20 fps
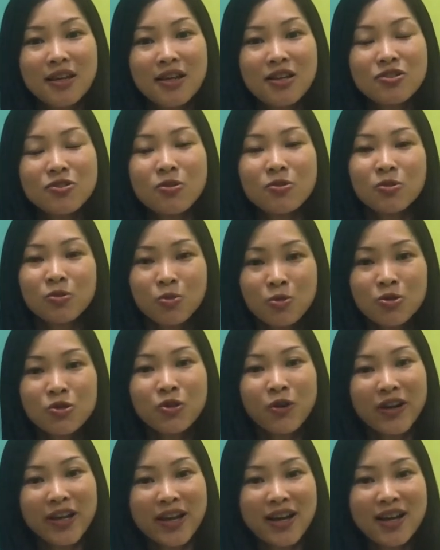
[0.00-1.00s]
So do
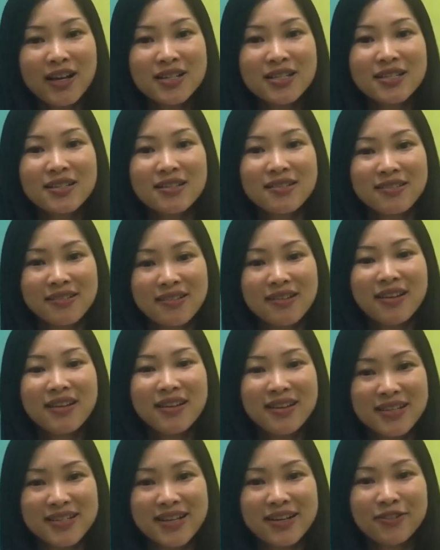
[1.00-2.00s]
join us
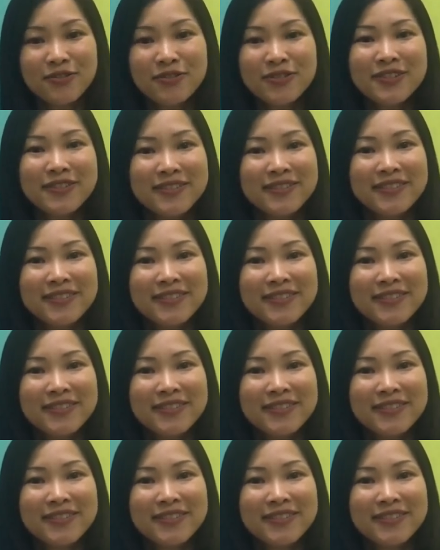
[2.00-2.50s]
itself.